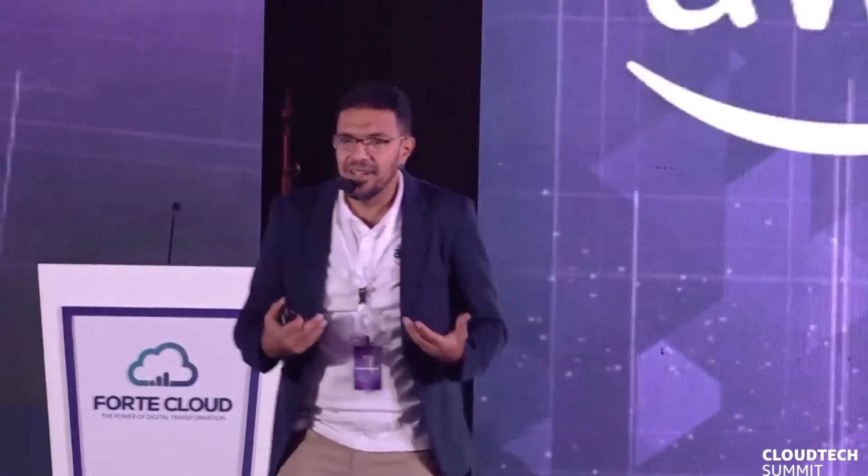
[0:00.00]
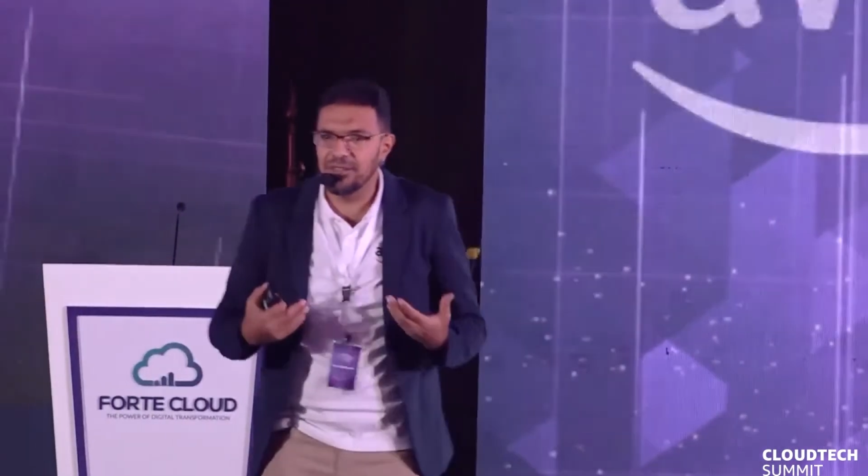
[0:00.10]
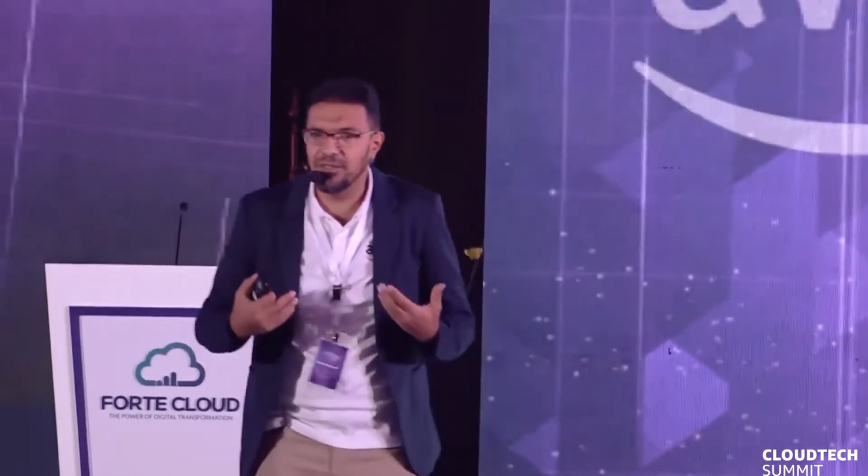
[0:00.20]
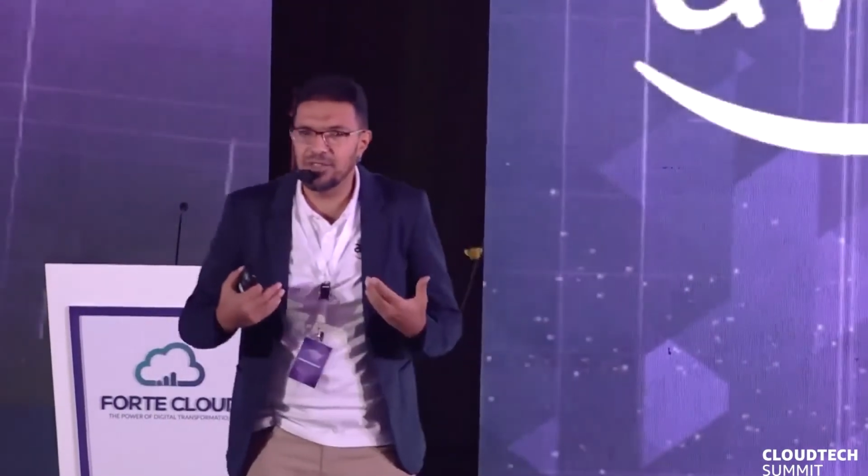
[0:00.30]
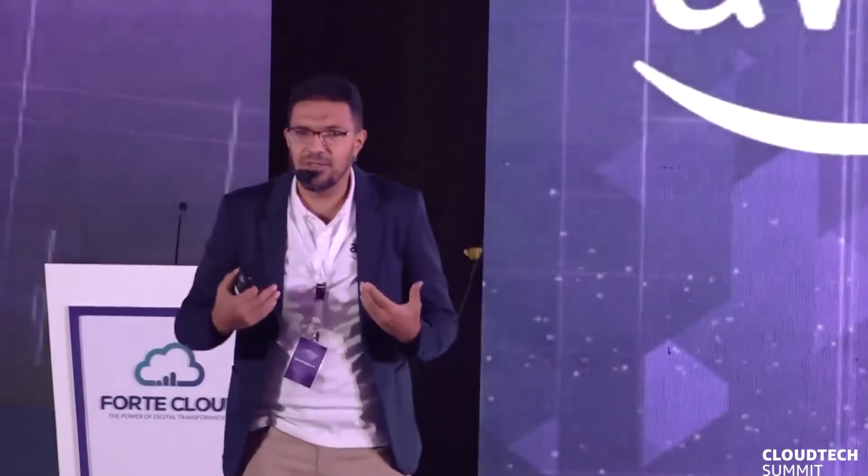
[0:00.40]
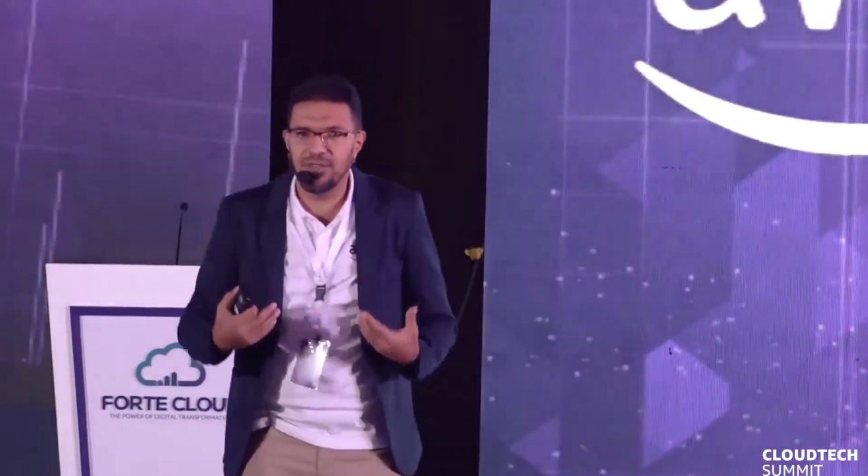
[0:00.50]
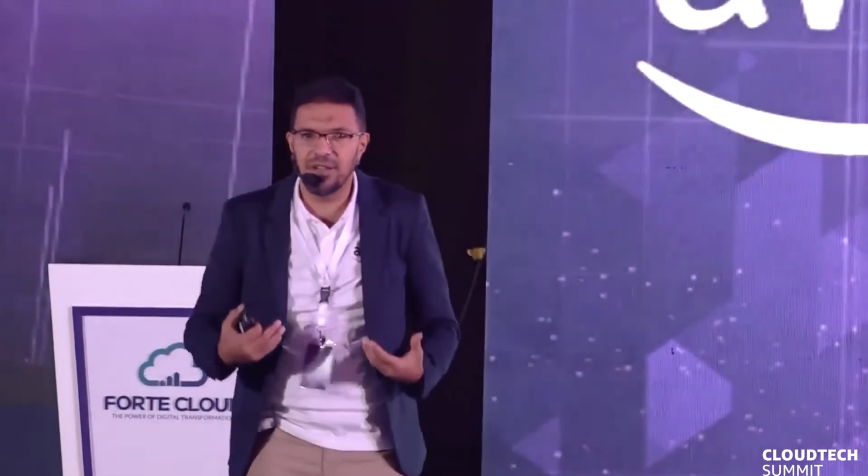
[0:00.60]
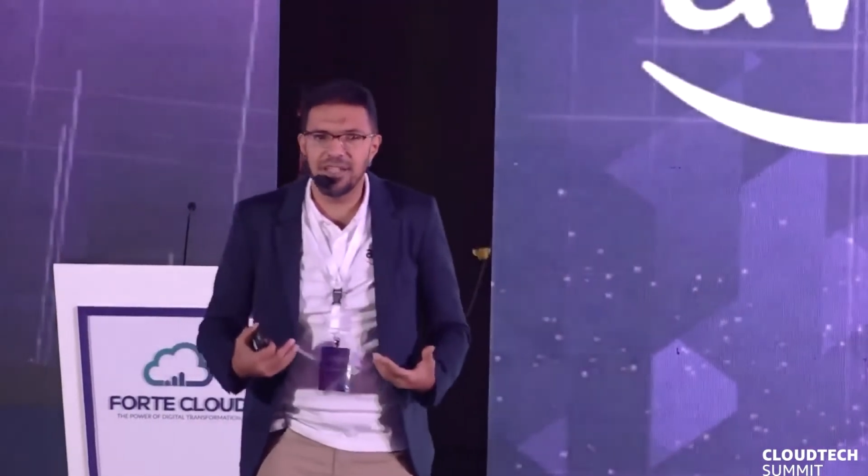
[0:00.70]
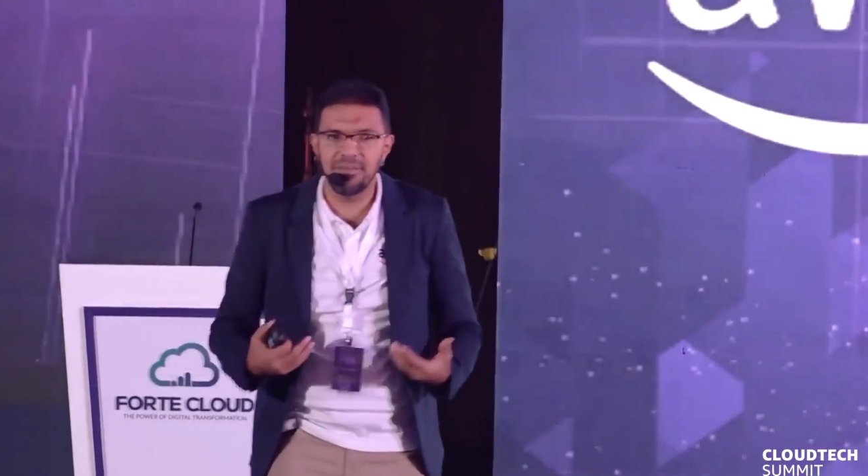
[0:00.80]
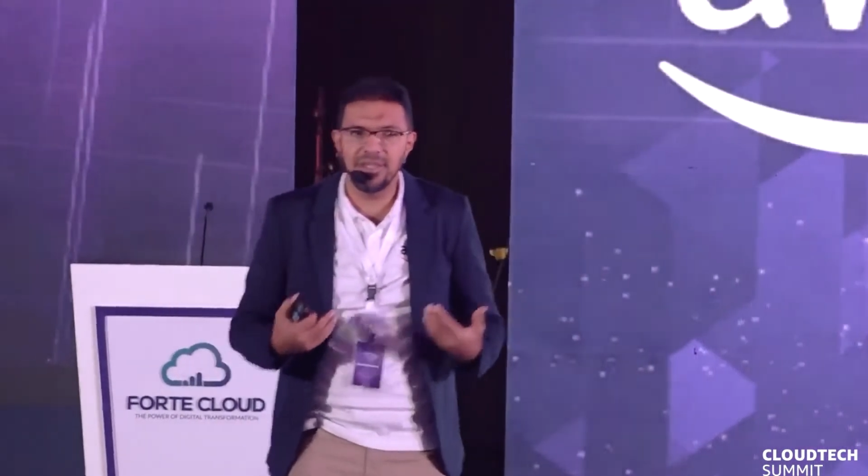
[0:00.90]

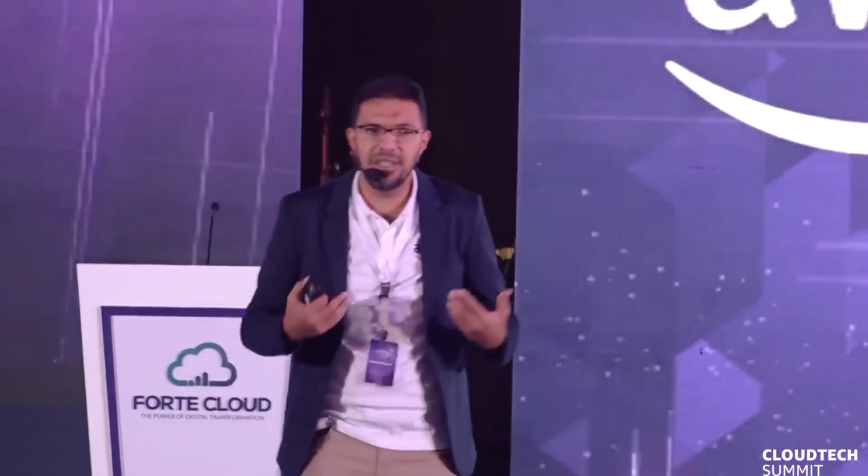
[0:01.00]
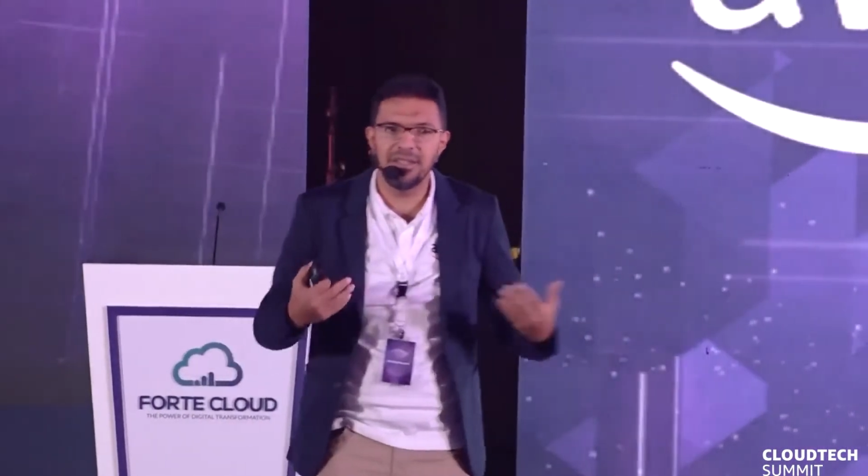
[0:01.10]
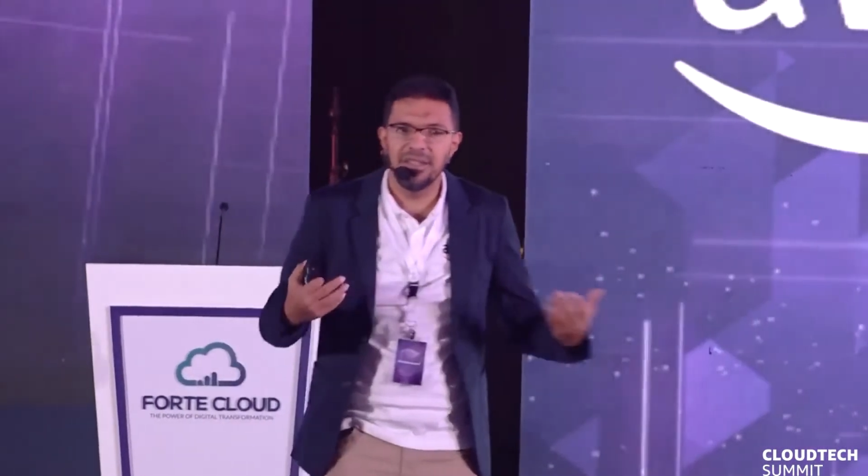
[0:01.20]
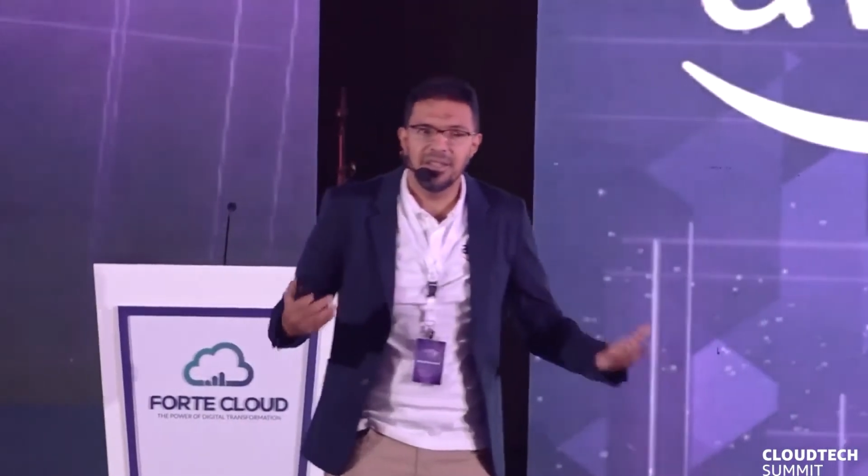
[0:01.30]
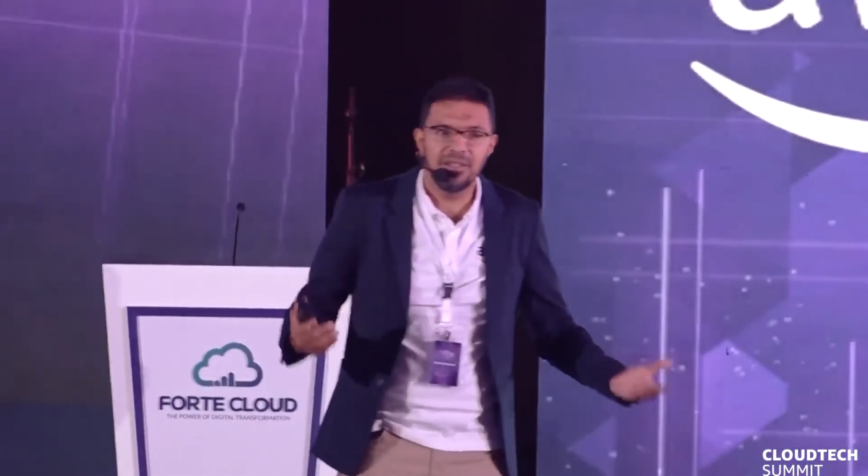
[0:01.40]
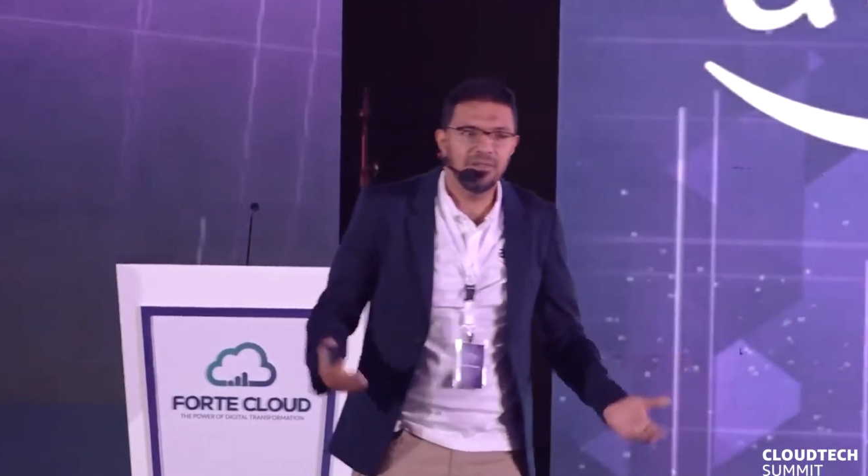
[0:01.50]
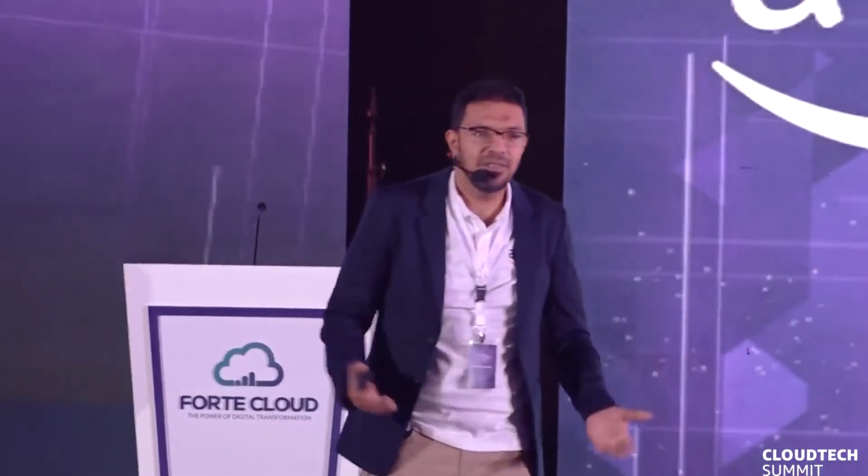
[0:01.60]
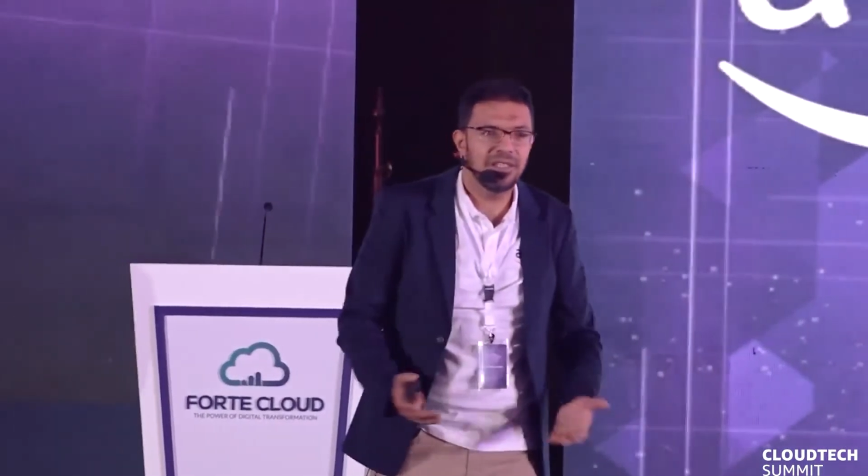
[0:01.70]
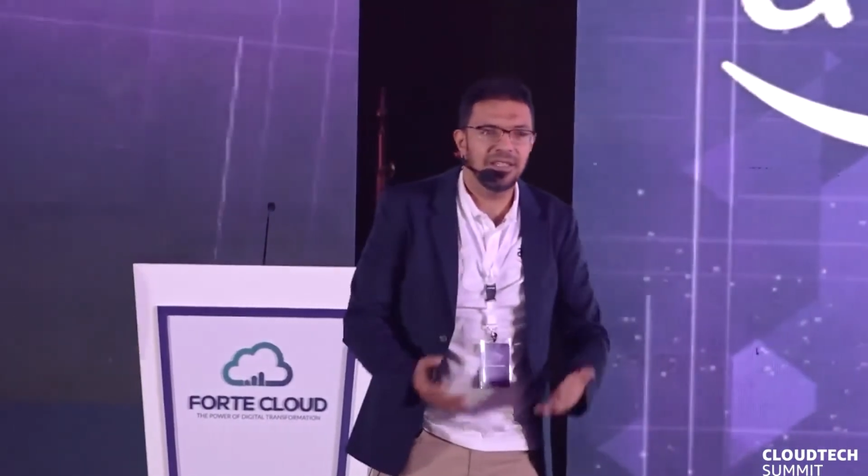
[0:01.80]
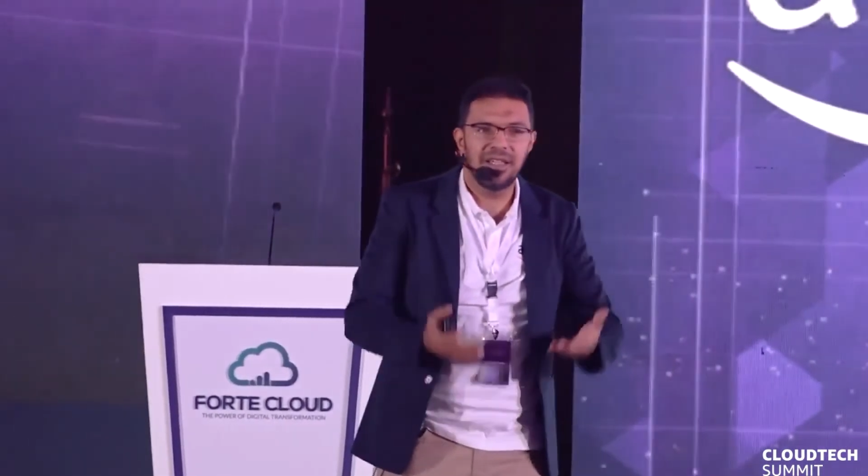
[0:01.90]
notify me
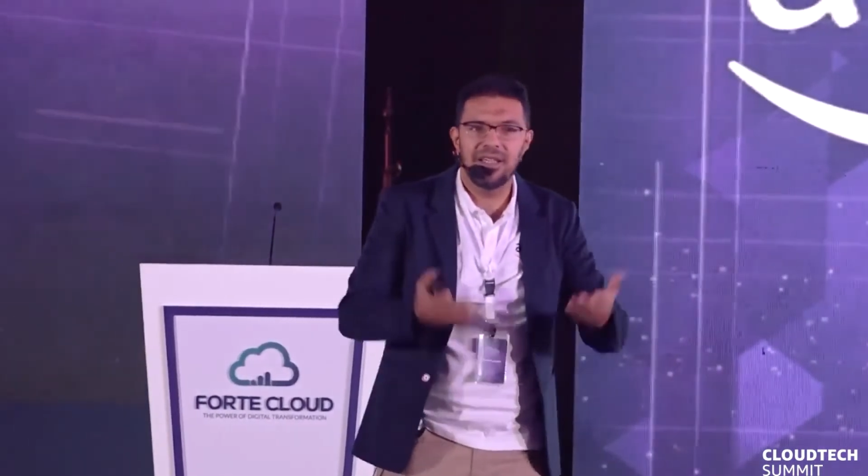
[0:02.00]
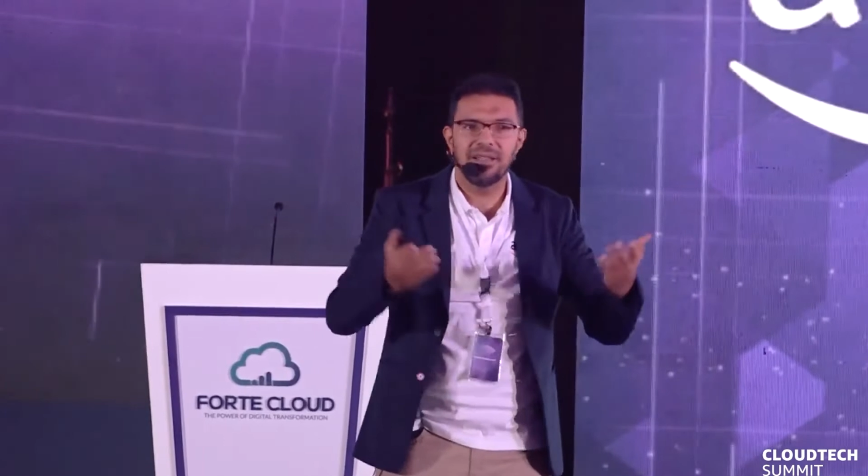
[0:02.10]
using